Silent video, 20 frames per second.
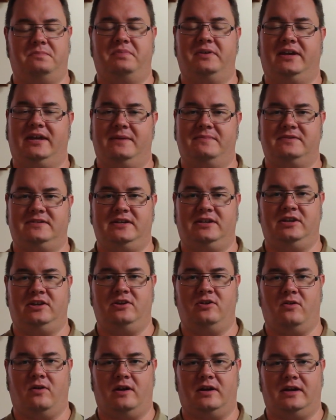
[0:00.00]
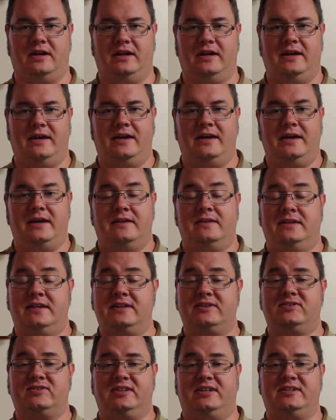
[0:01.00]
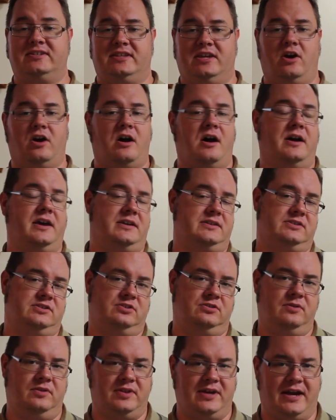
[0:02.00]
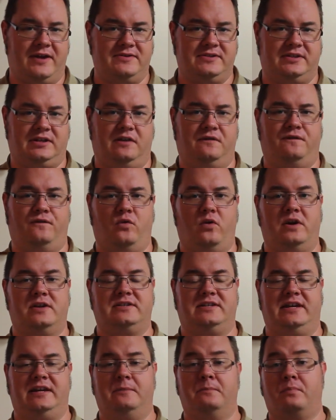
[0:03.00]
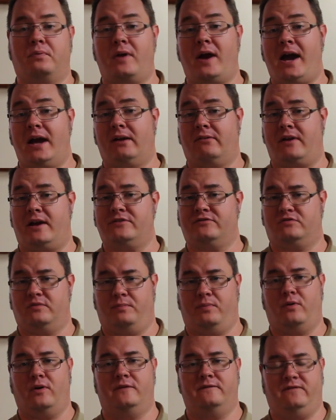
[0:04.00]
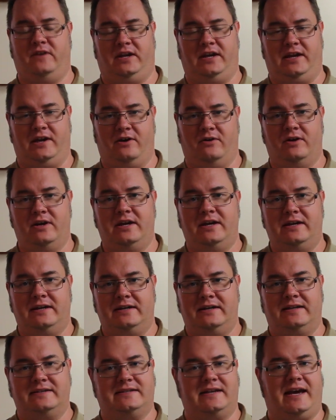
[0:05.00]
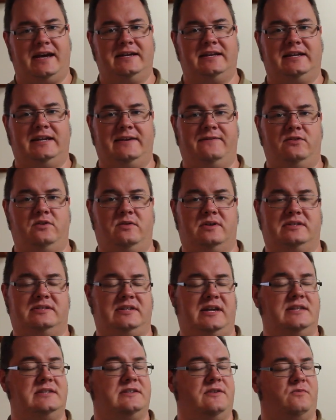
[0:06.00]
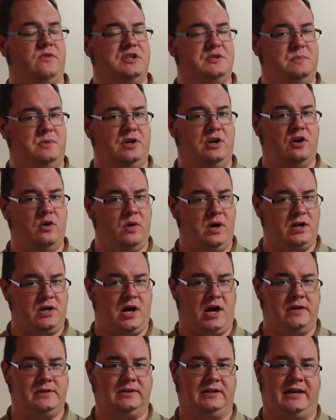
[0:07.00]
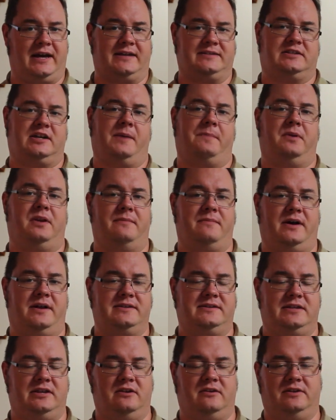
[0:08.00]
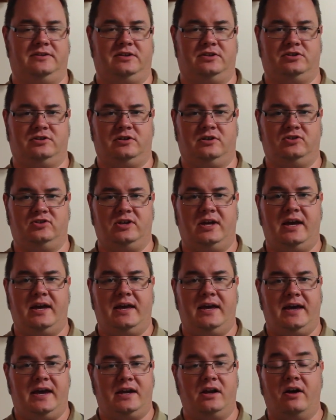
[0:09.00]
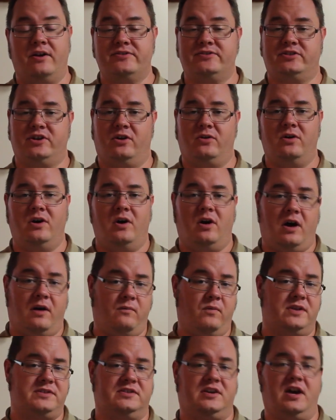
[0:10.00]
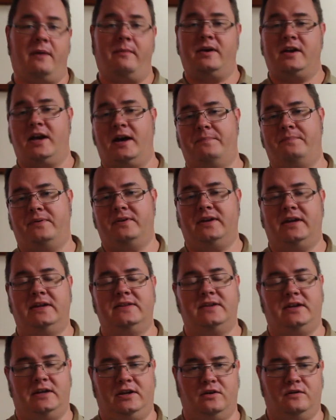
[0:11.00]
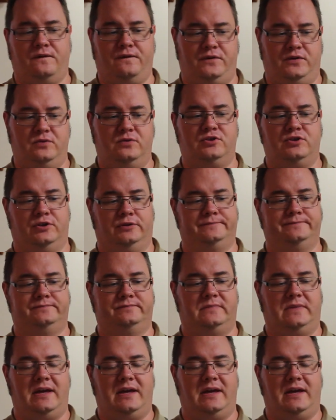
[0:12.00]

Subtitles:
in Poughkeepsie, New York. This is the August 2014 Progress Report video, designed to give you a sense of what's been going on in the last couple of months here at the church, and also of what's coming up in the near future.